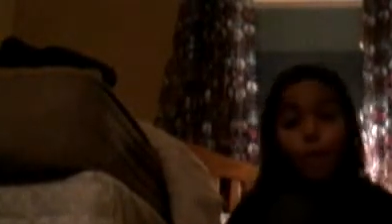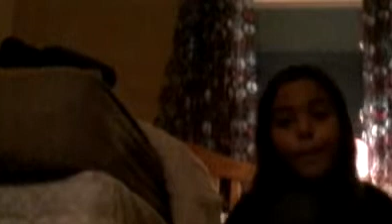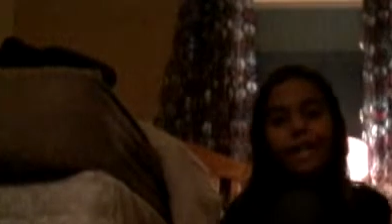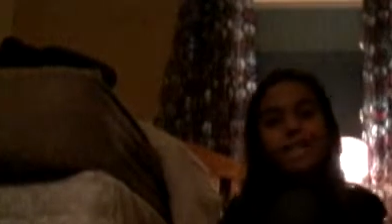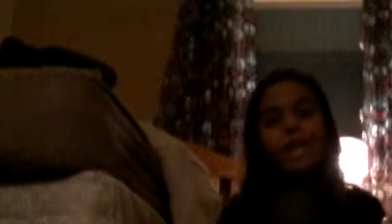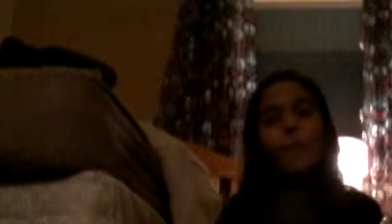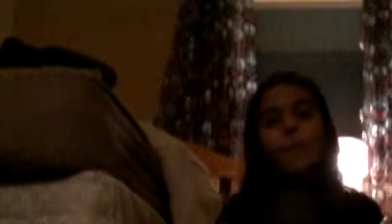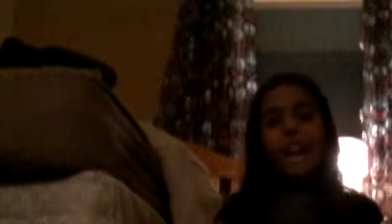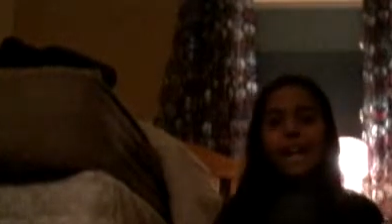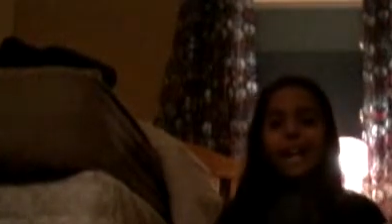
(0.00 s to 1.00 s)
you mix it up,
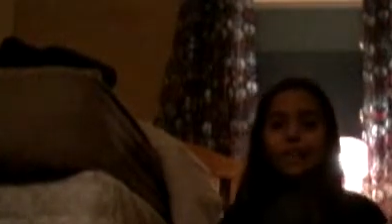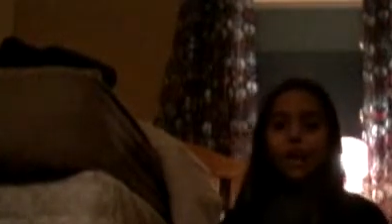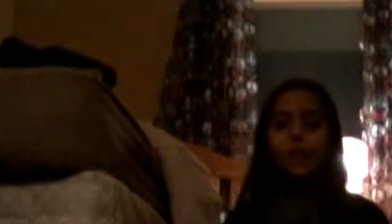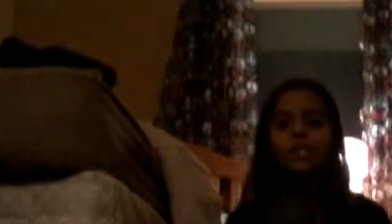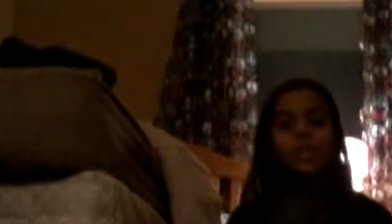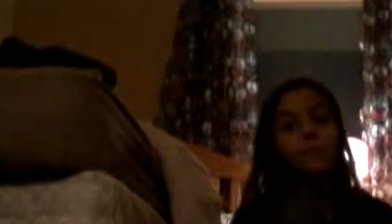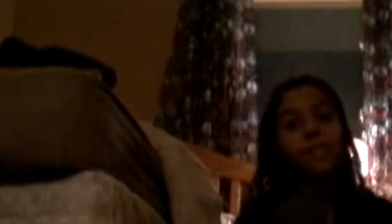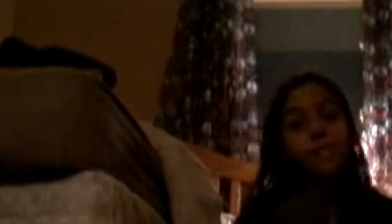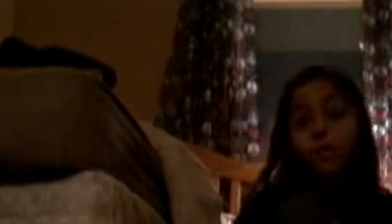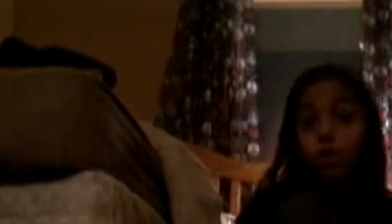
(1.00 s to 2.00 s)
and I gotta go to time for
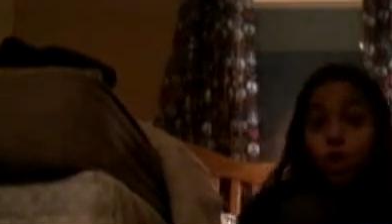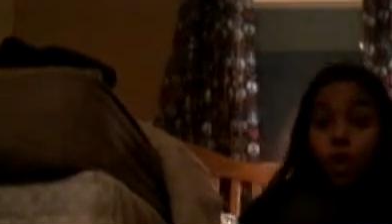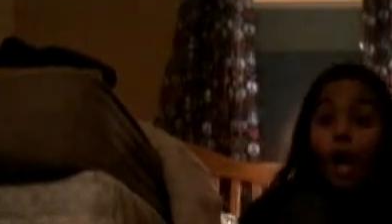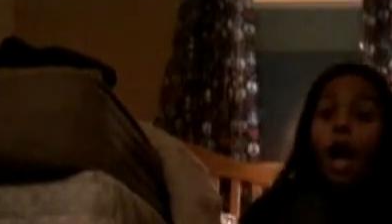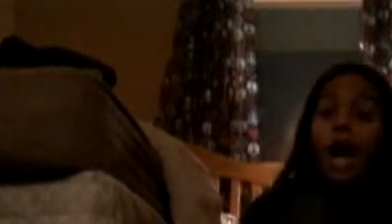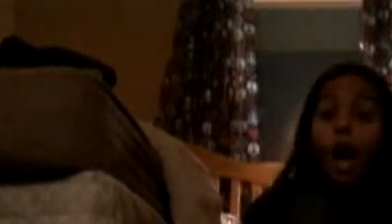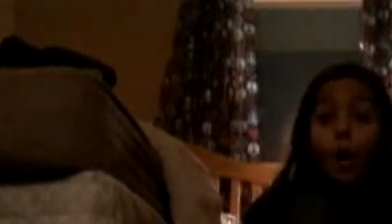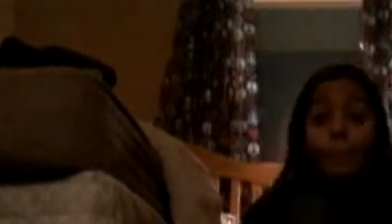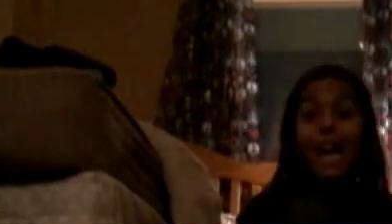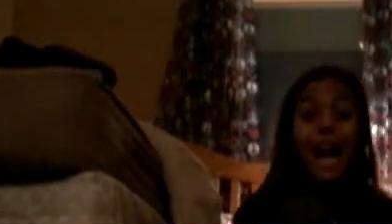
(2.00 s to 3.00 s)
dinner.
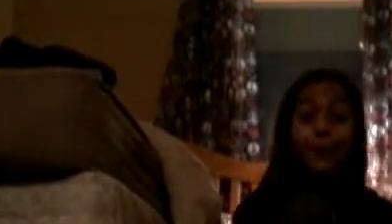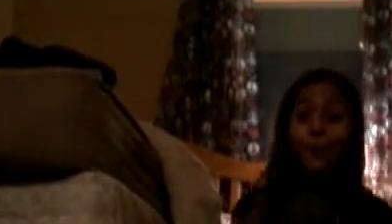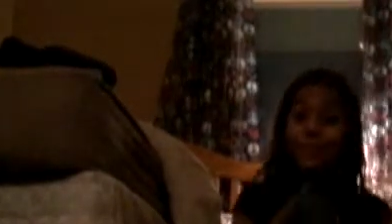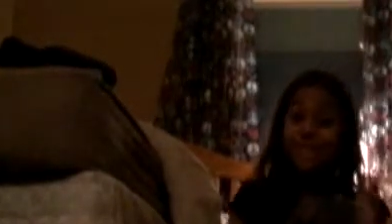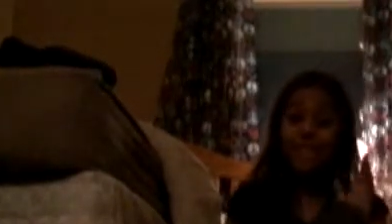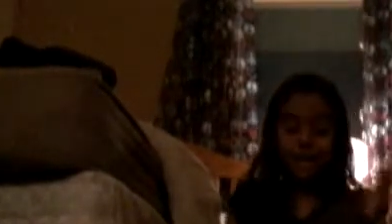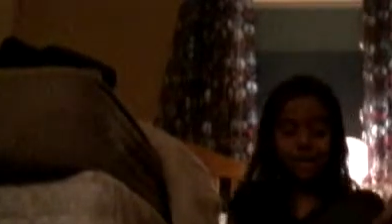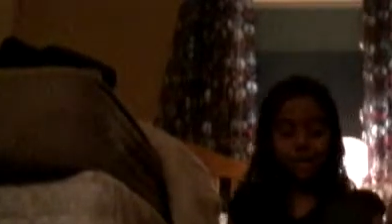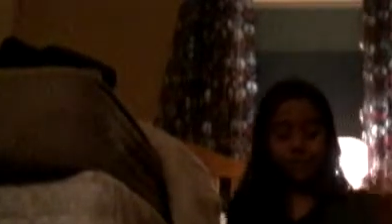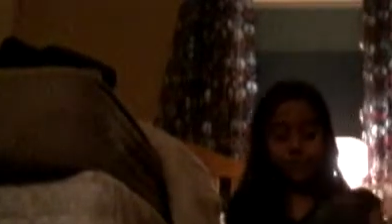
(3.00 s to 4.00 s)
Um, yeah, I mean, it's at
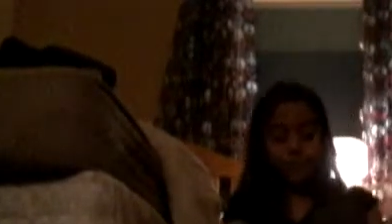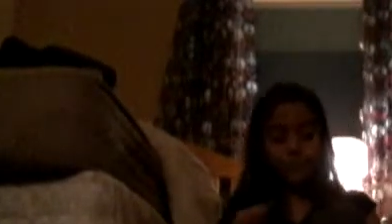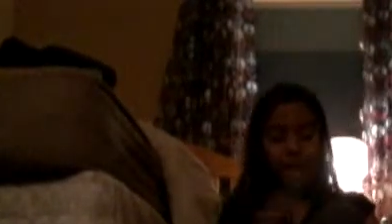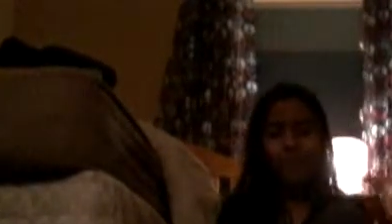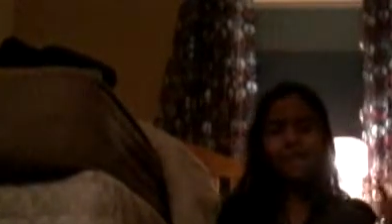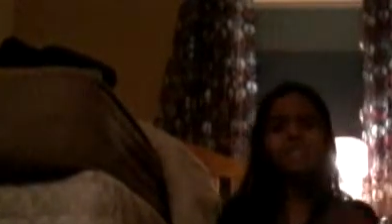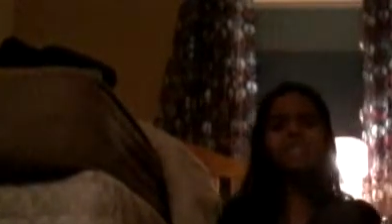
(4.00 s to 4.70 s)
night. I make a